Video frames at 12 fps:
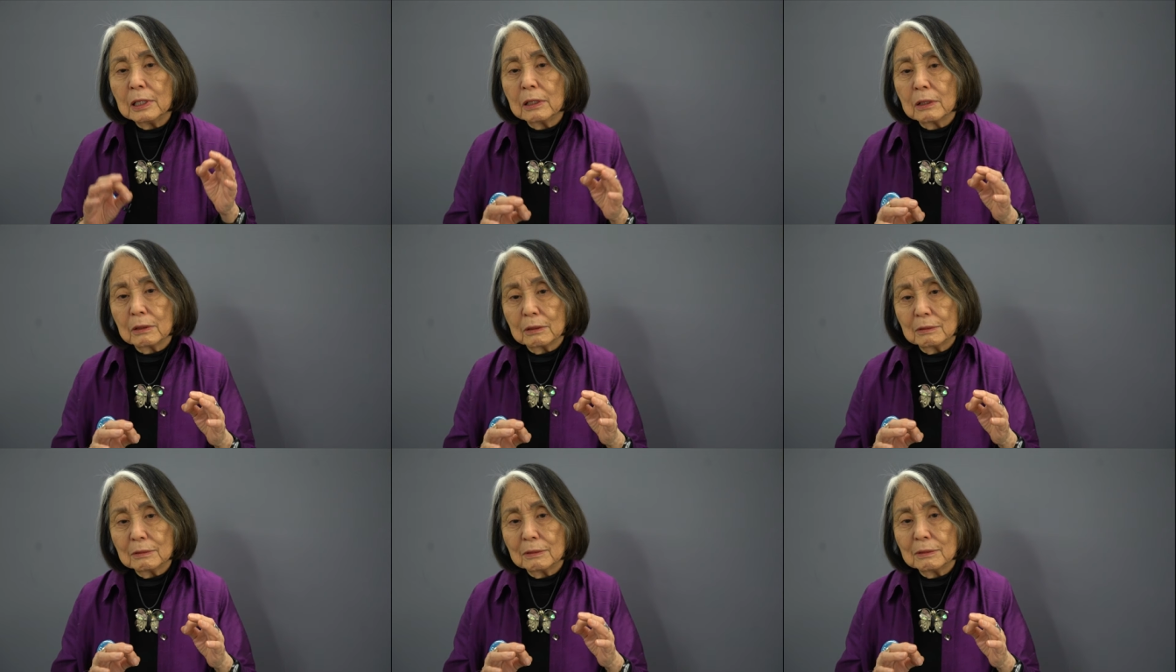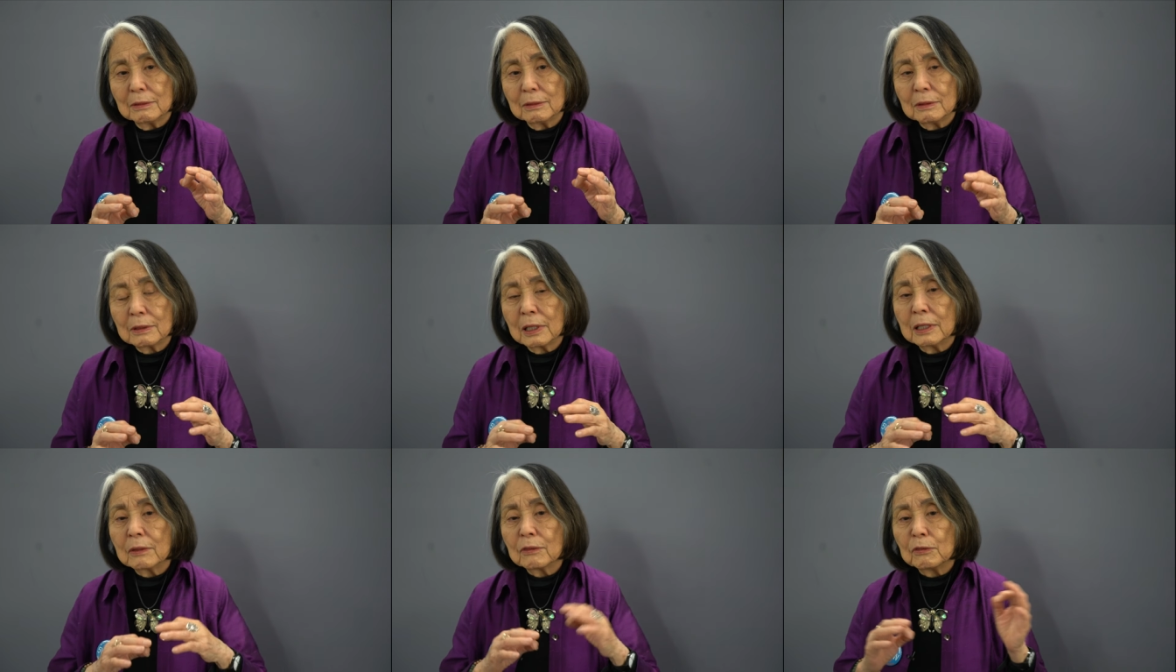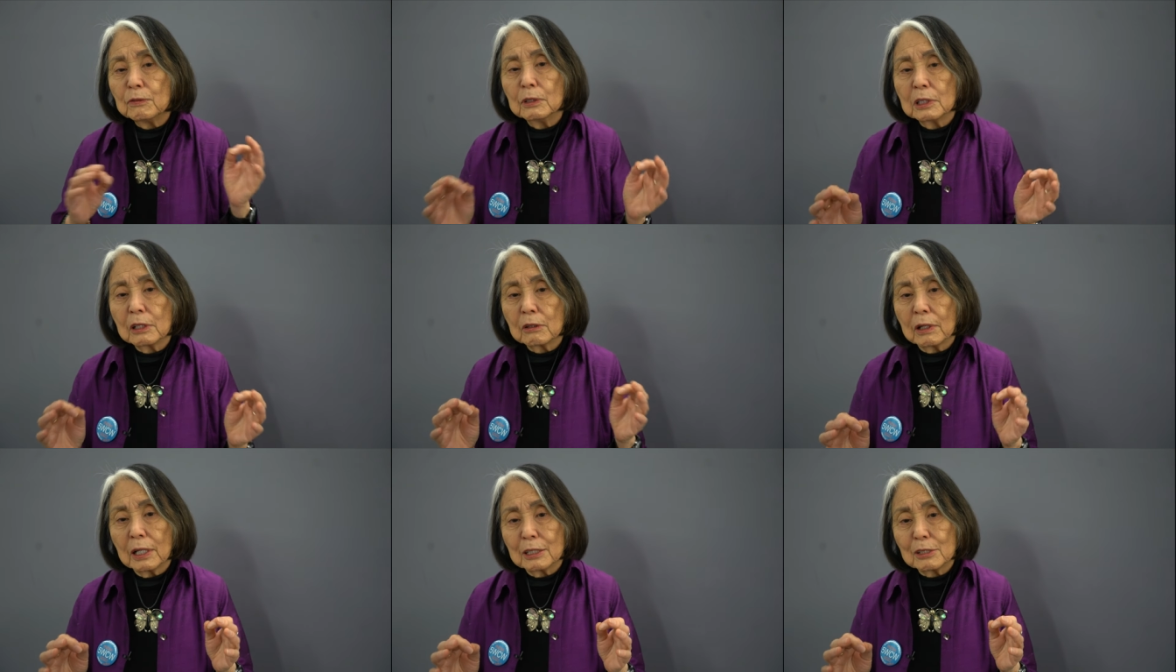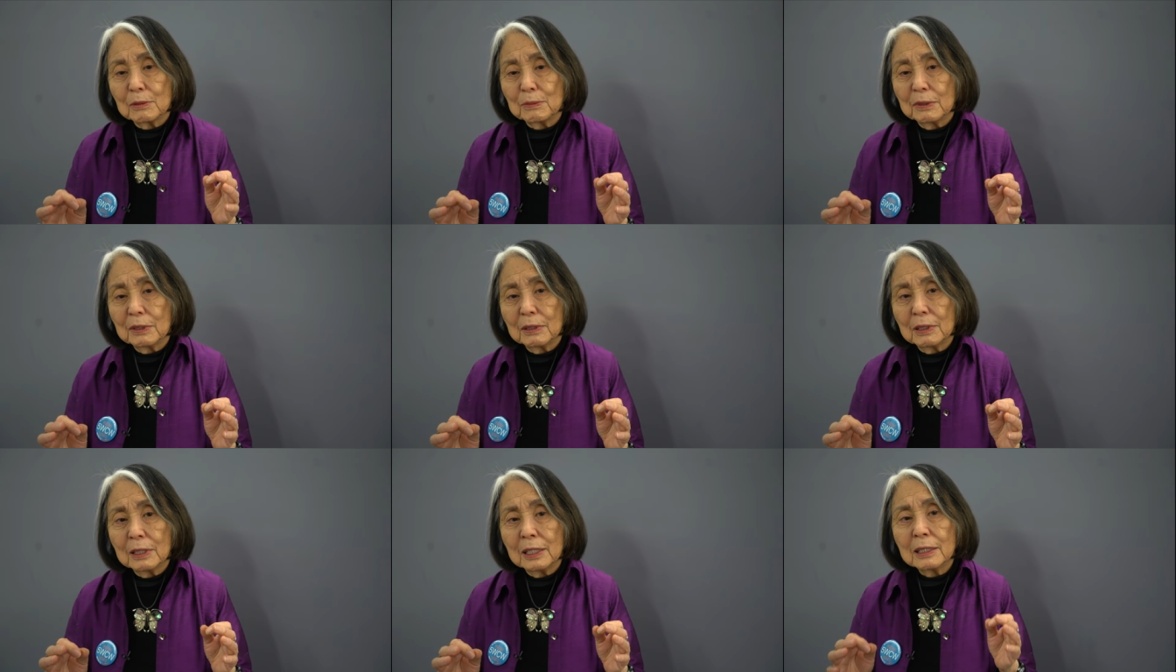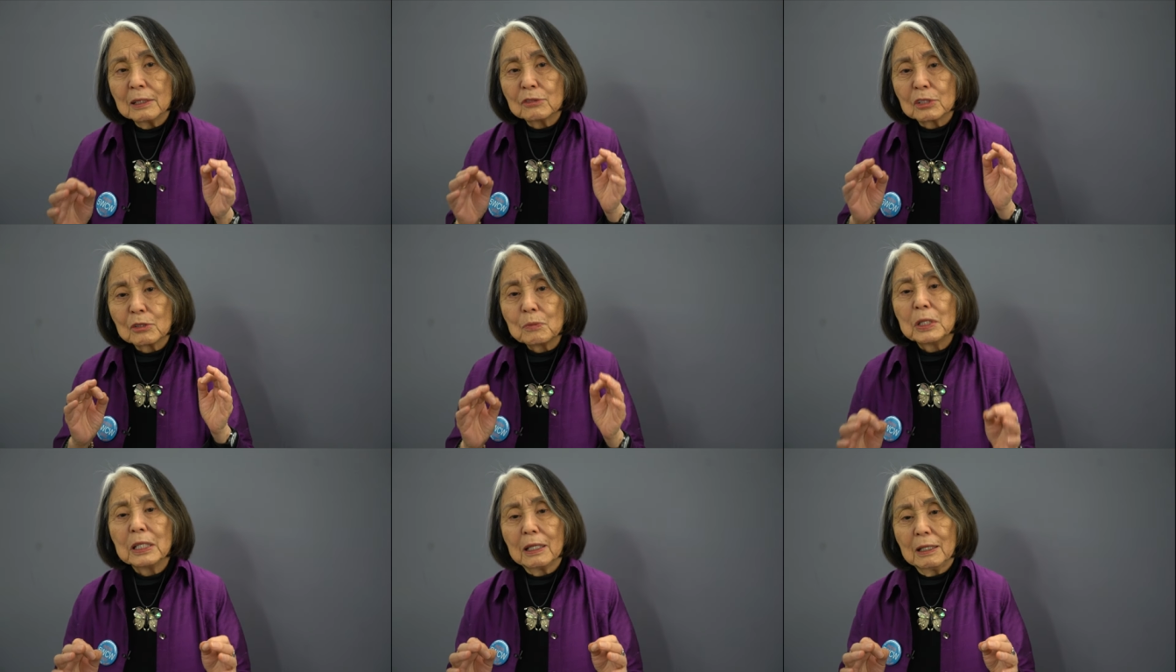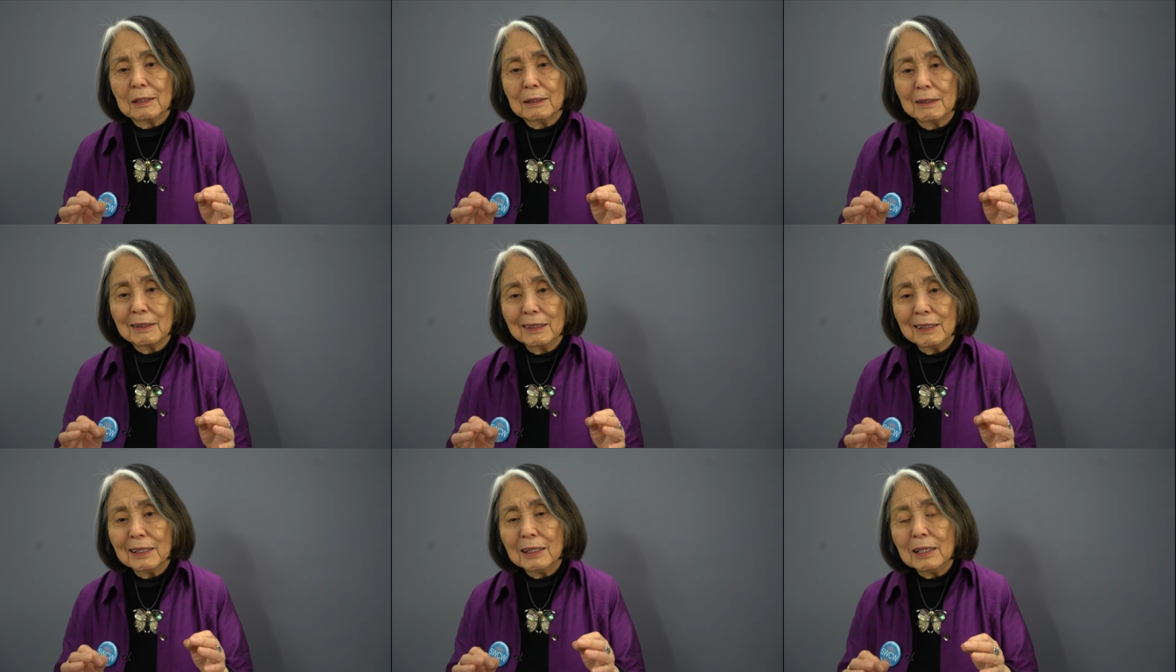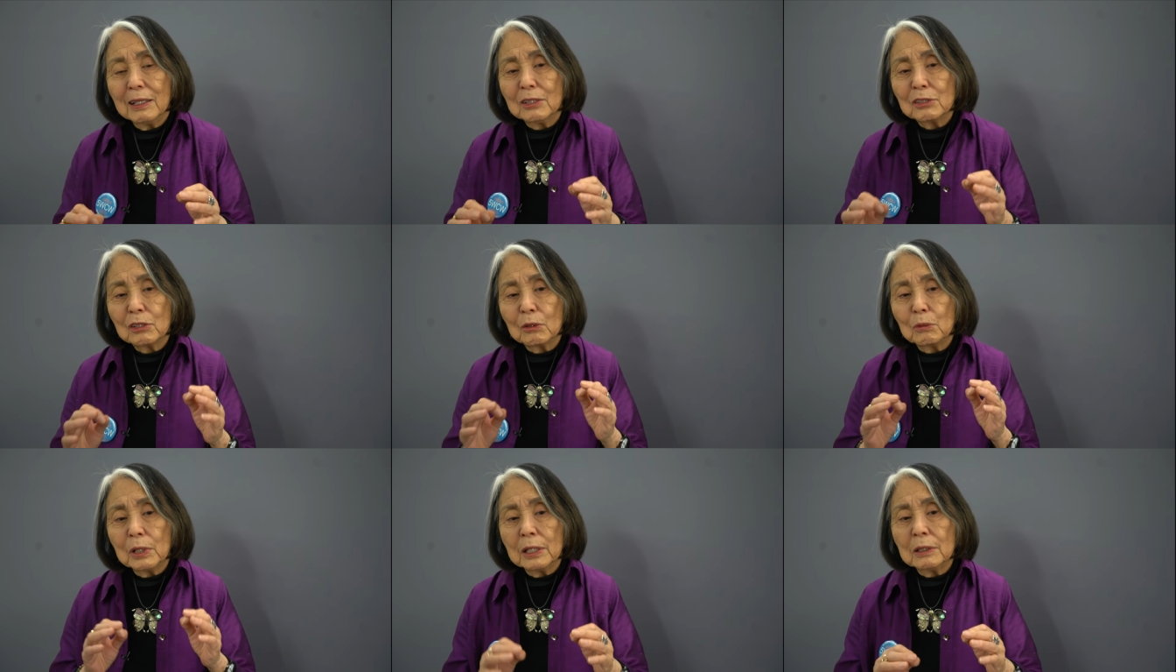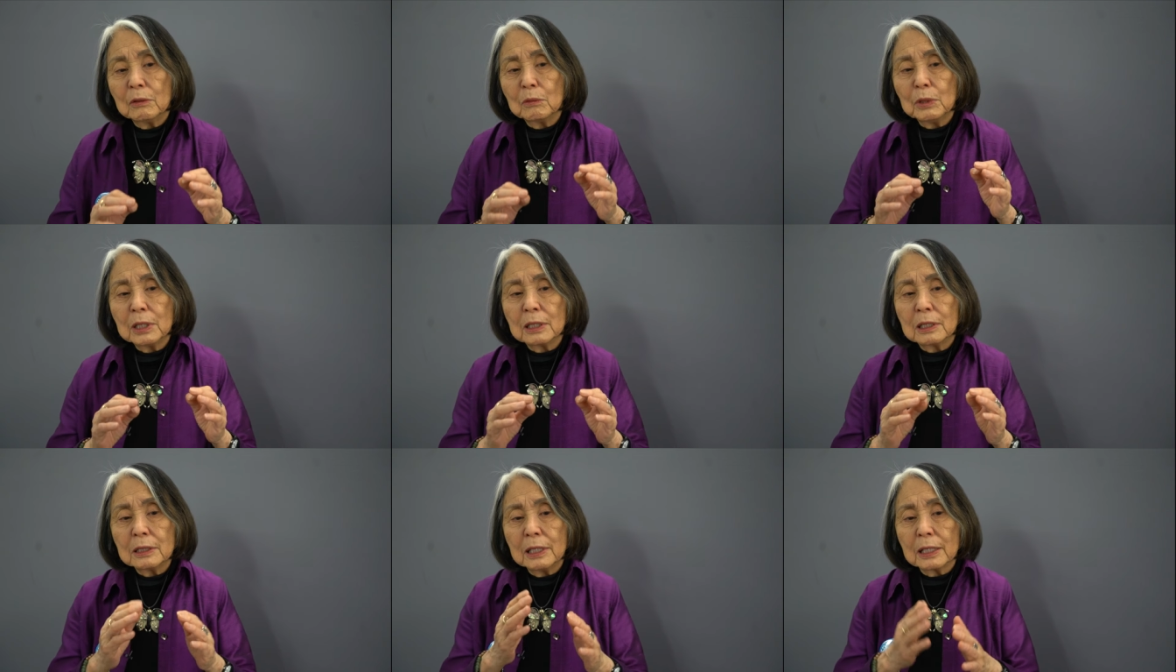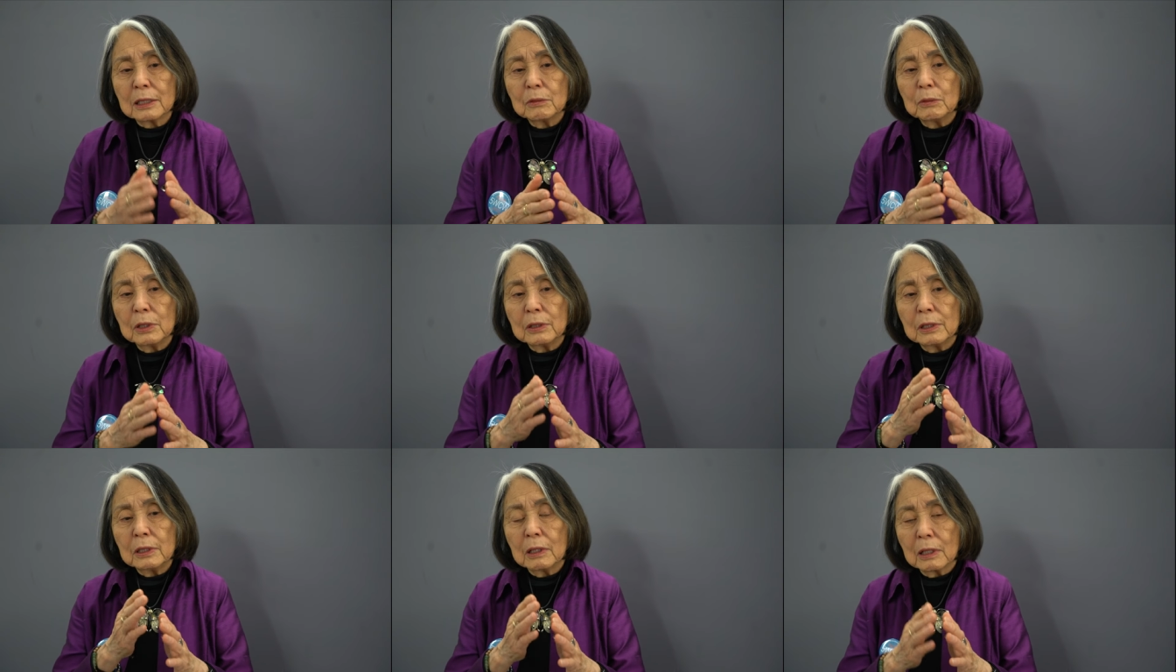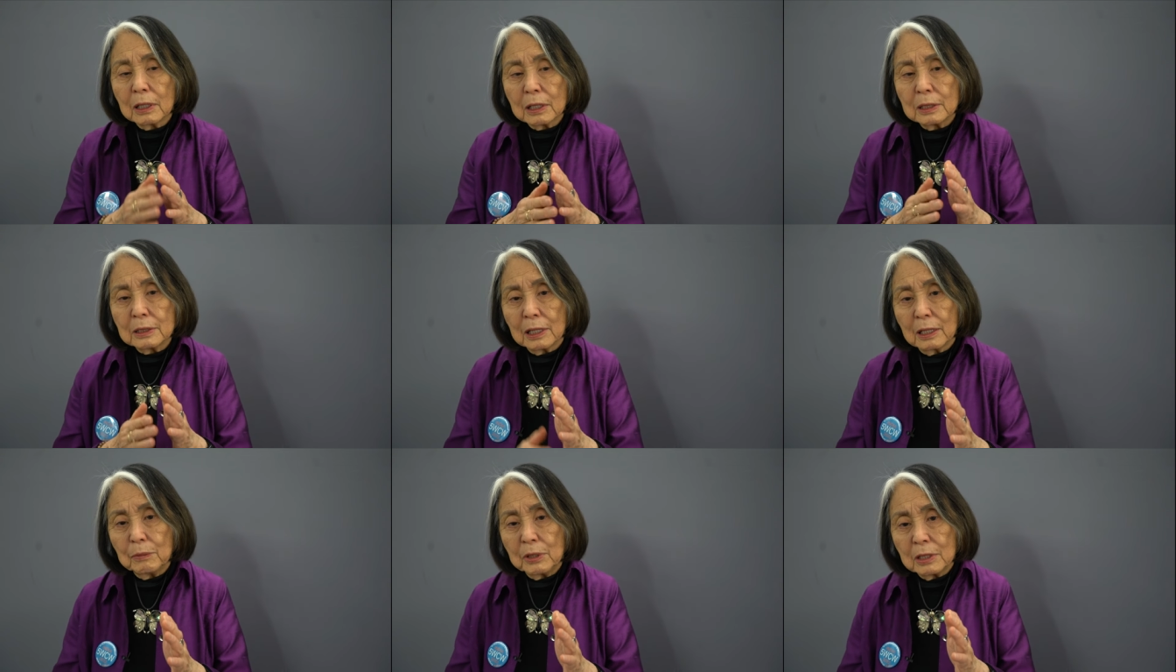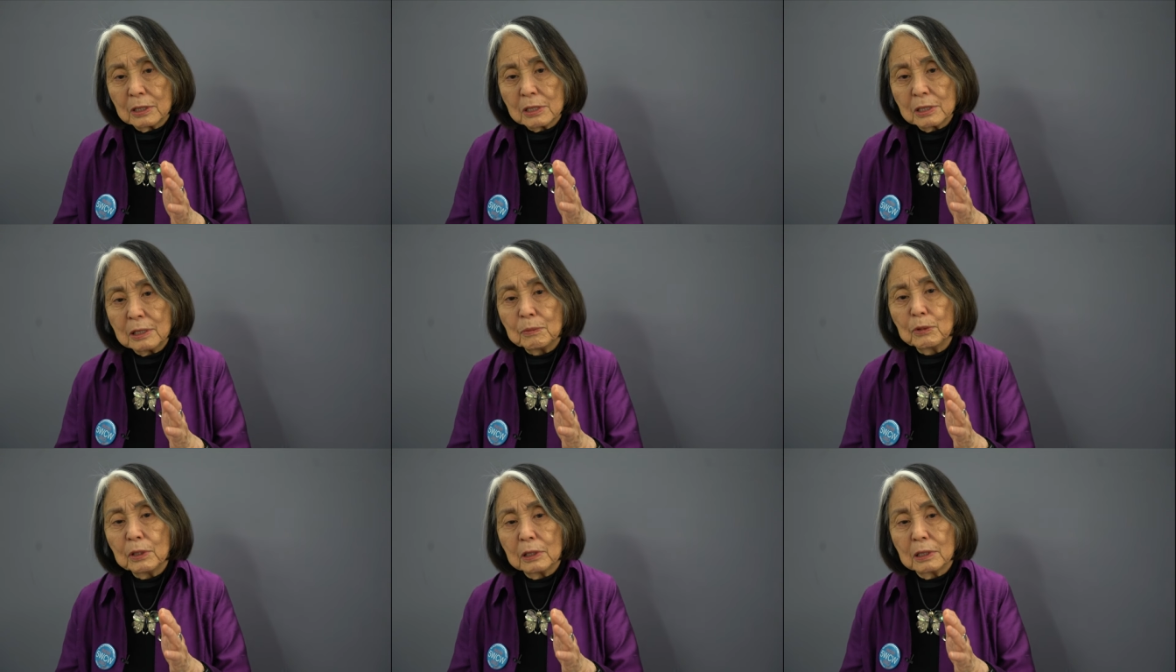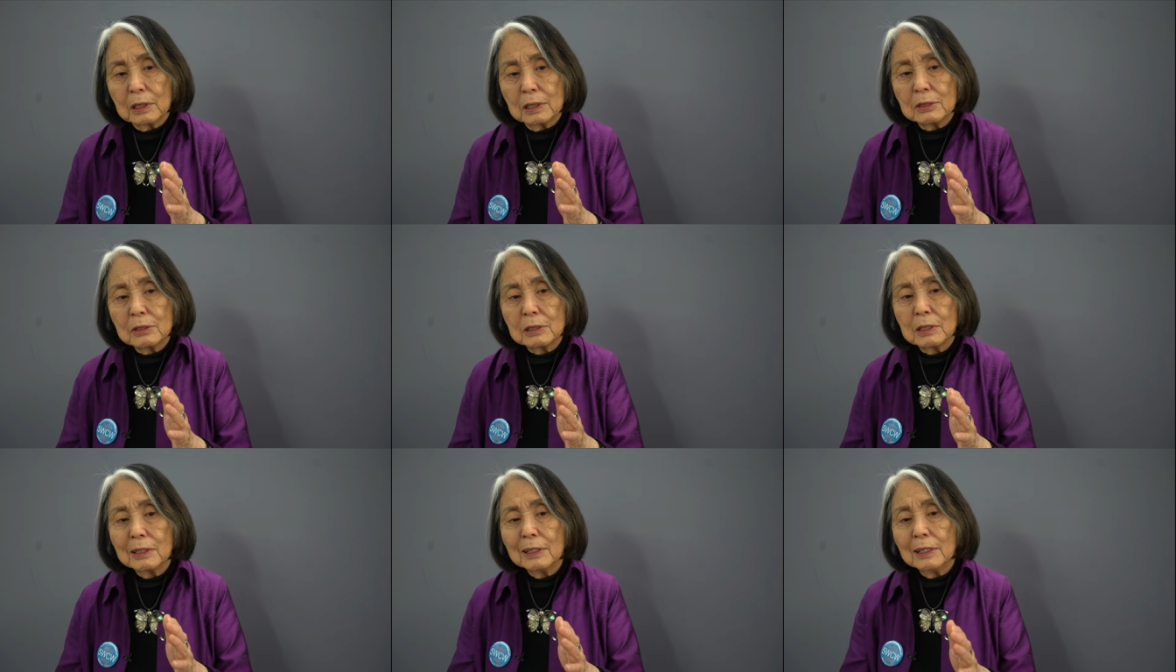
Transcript: ego can ever fully grasp. It gives us meaning. So when we connect with the archetype that is deep within us,